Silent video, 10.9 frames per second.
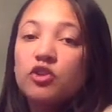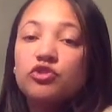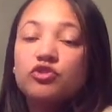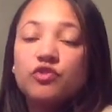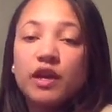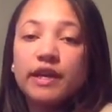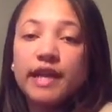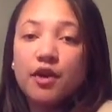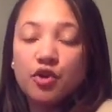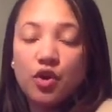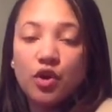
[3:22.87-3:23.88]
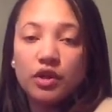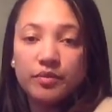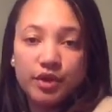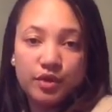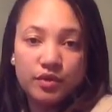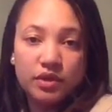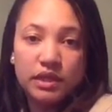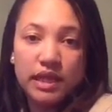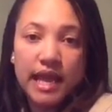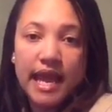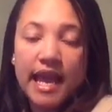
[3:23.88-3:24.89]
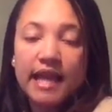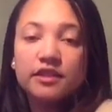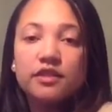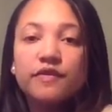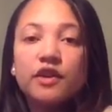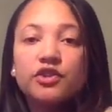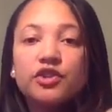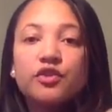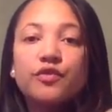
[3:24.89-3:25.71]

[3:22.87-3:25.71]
drug and alcohol abuse, and dysfunctional